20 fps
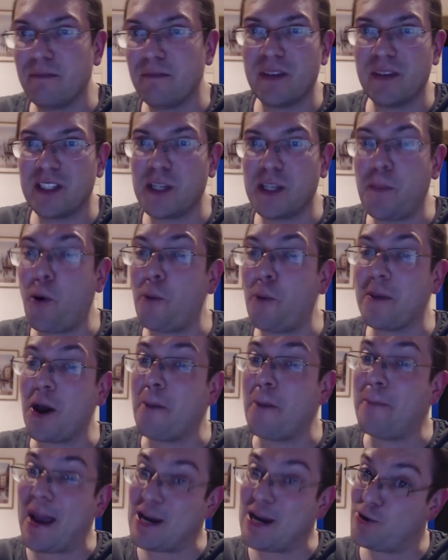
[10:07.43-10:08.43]
Support me on
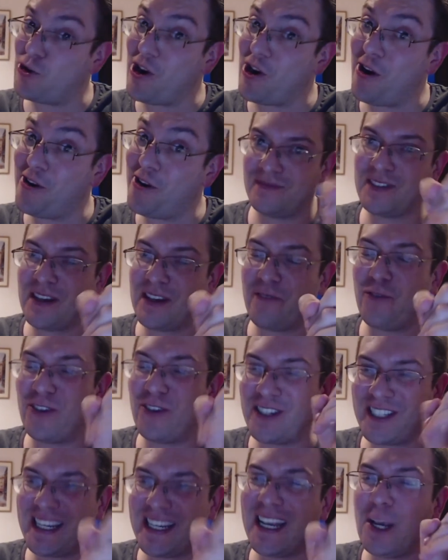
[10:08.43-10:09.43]
Patreon for a
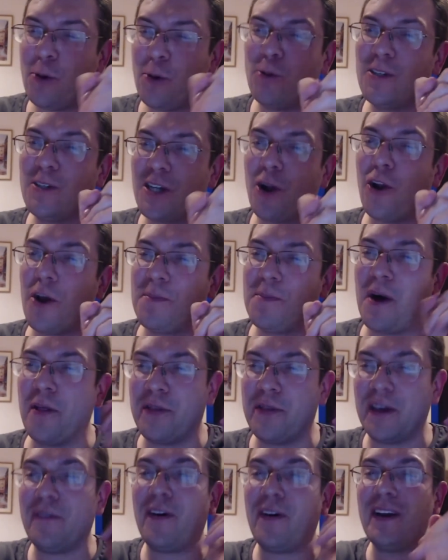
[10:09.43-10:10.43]
single dollar a month.
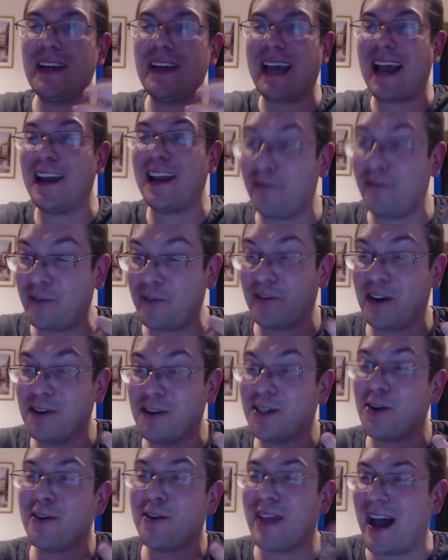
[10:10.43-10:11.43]
If I can get enough of you
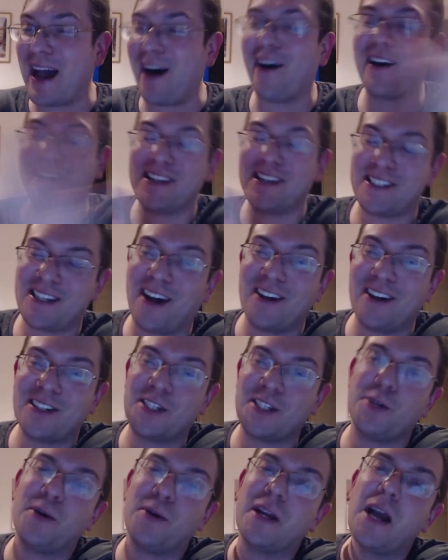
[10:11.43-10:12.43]
doing that, I can start
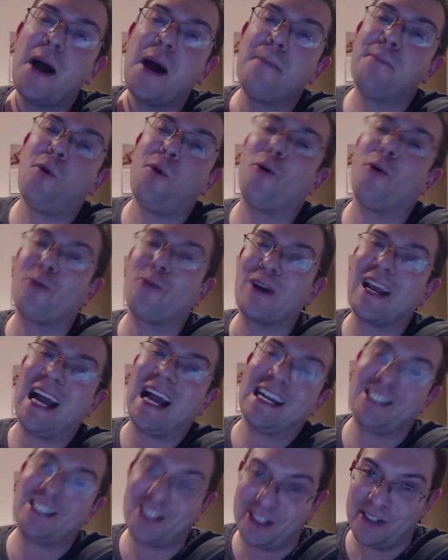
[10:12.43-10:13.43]
doing more
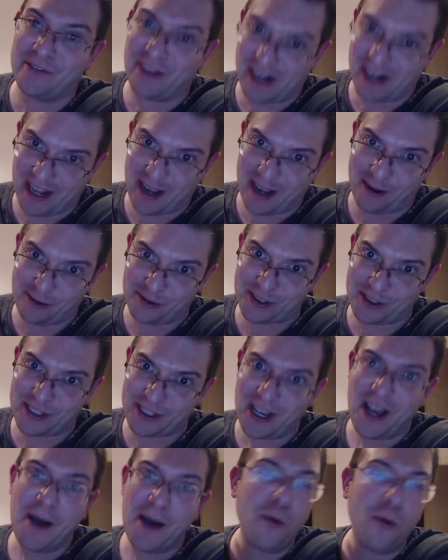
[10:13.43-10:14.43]
reaction videos.
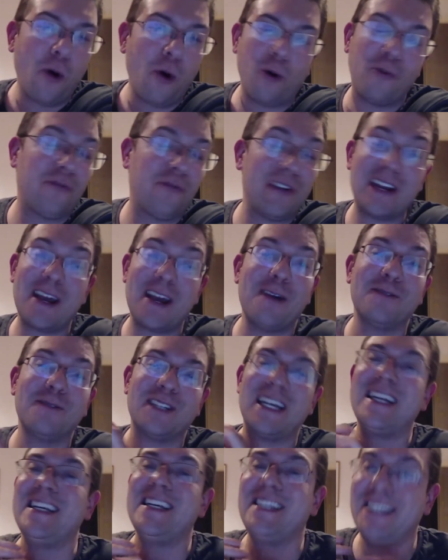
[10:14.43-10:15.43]
More videos
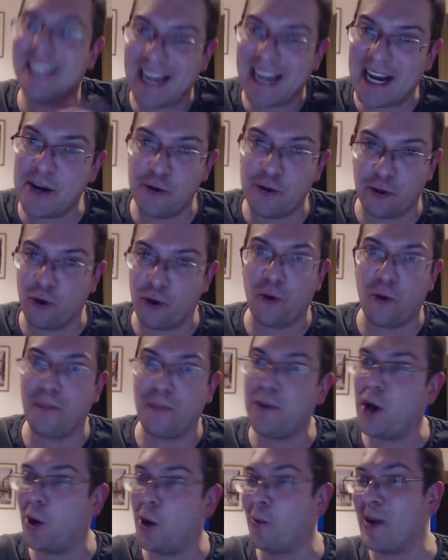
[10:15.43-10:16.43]
in general
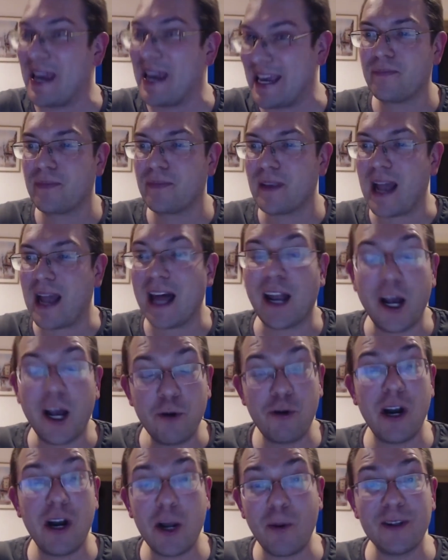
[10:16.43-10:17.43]
per week. And I
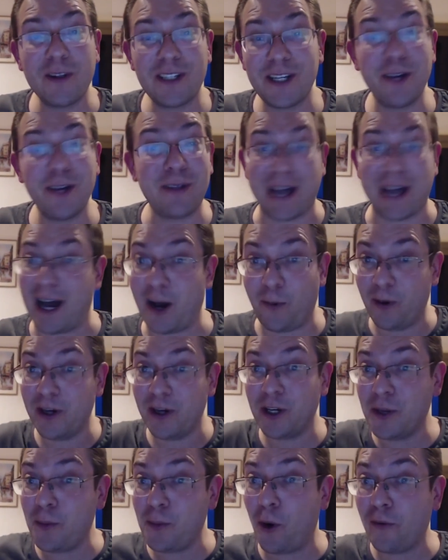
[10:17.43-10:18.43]
really want to do that. I want to
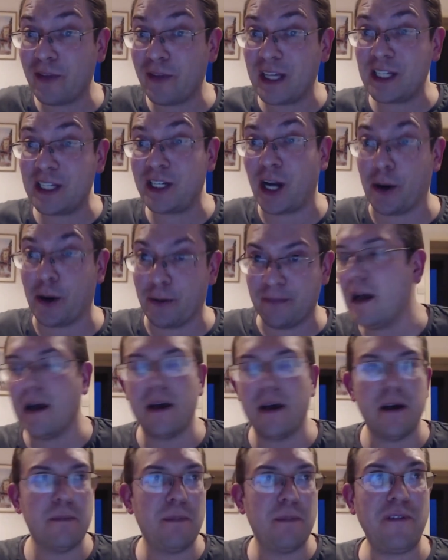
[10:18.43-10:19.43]
do more for this show.
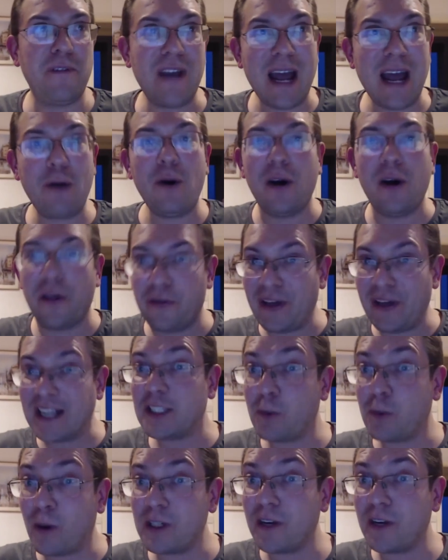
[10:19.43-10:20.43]
But for now, thanks for
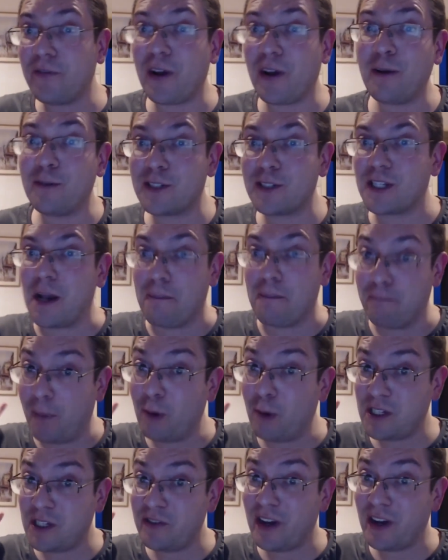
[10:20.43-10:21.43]
watching, folks.
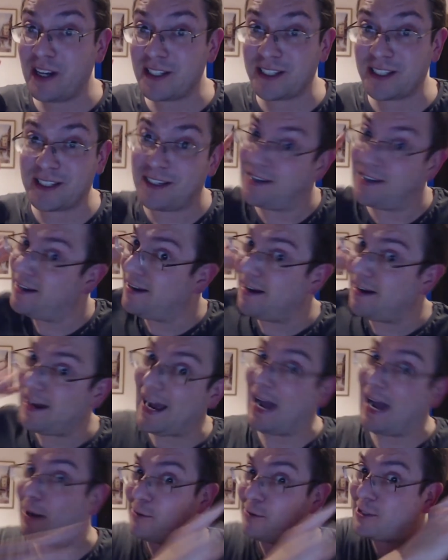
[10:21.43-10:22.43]
Multiverse,
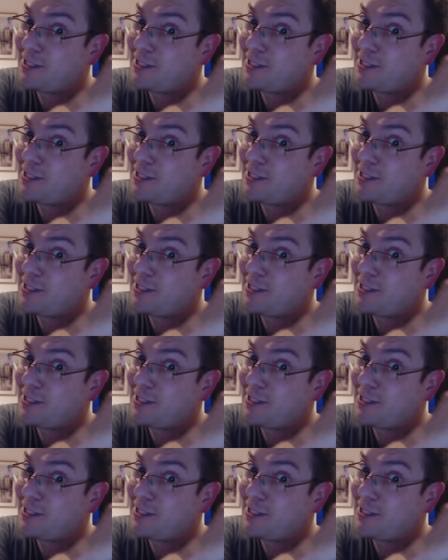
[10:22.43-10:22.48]
out.